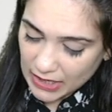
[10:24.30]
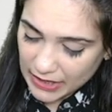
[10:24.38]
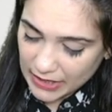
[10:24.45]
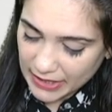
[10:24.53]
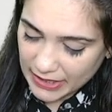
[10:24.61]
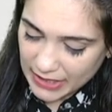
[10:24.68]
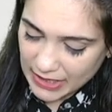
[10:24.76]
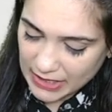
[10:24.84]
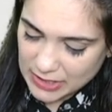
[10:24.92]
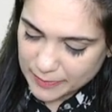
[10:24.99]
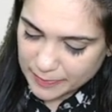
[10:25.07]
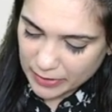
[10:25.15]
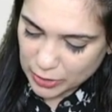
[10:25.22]
A has
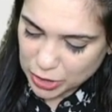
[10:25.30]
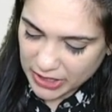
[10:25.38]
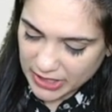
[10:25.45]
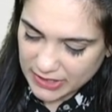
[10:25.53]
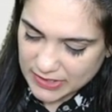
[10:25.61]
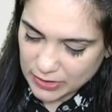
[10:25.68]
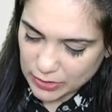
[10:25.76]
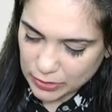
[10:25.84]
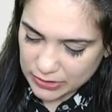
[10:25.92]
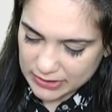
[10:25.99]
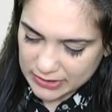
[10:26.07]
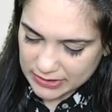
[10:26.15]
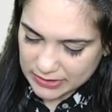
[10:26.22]
purchased
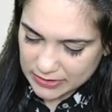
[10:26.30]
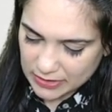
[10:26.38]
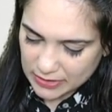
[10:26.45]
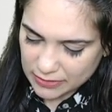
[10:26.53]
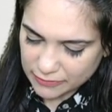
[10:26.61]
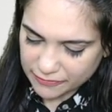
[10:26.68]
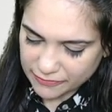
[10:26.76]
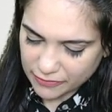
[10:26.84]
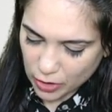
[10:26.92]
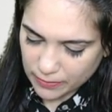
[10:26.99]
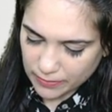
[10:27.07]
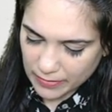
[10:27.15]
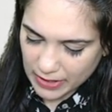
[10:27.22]
goods
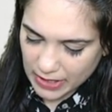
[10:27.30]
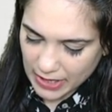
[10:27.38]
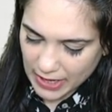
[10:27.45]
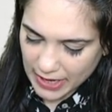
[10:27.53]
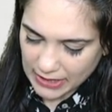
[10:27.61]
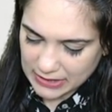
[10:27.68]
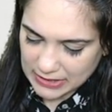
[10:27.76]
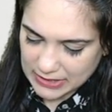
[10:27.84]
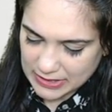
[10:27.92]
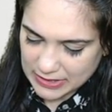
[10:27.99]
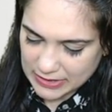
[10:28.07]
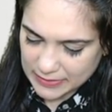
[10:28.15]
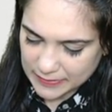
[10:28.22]
from
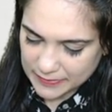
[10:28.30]
X.